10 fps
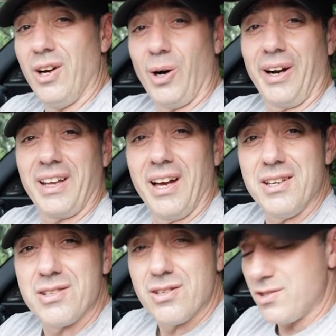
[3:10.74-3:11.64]
All right,
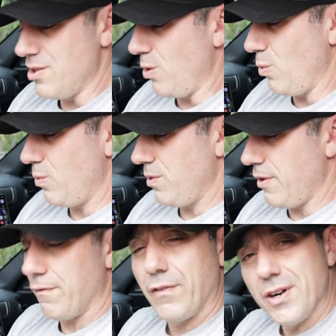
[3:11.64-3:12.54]
guys, so
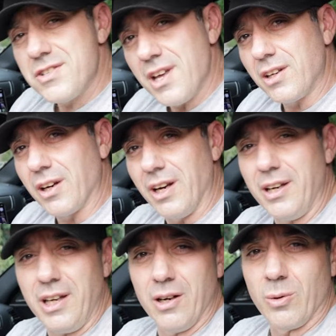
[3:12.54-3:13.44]
the first thing you're gonna
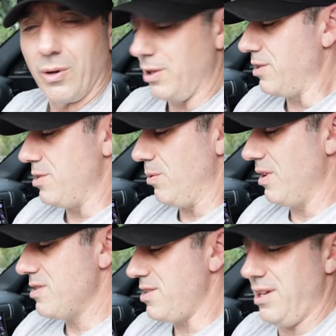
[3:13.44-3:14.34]
need in order to do
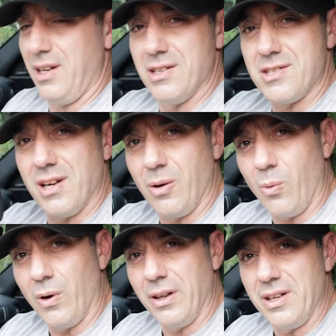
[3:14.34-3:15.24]
this is uh,
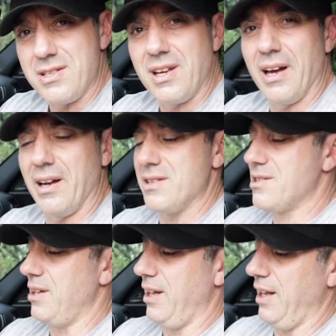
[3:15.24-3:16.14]
one of these guys.